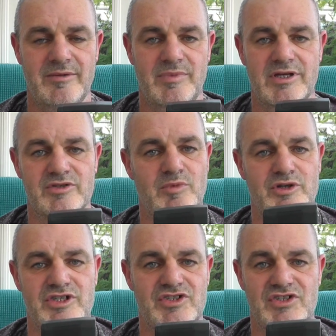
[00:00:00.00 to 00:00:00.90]
because my
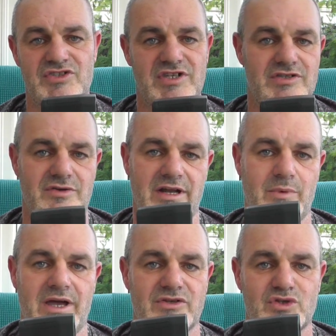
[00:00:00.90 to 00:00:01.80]
distances are
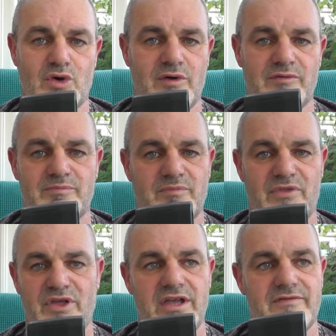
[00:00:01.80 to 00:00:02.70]
anywhere sort of
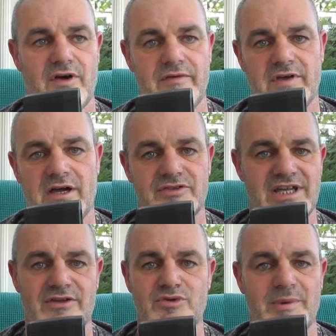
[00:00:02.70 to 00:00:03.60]
35 yards
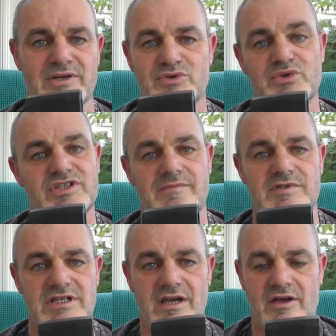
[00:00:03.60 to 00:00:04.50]
out to about sort of
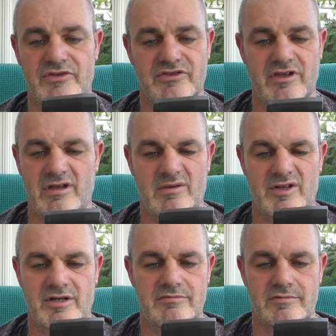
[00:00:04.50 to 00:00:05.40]
70 yards, so I
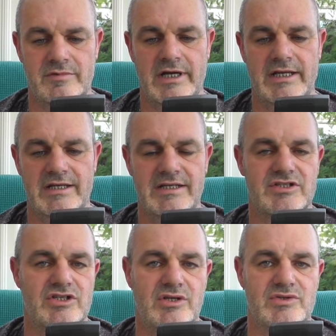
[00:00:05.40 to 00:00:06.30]
don't really need
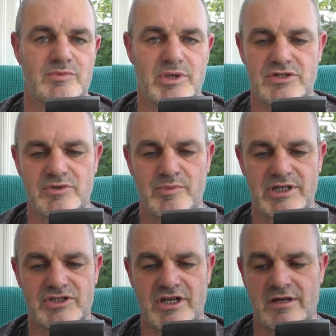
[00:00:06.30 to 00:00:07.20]
to use the
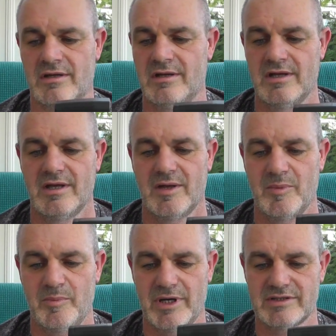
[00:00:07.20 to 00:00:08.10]
picture-in-picture.
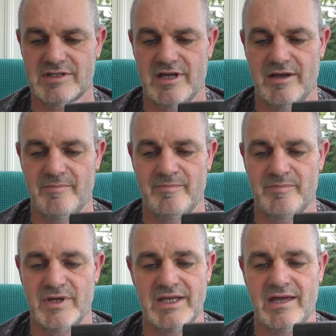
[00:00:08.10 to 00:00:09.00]
But
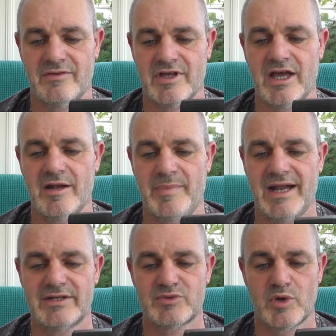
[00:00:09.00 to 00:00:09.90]
yeah, the colour
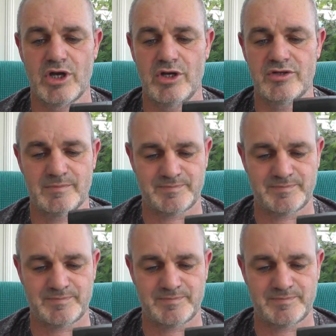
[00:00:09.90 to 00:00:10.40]
palettes were good.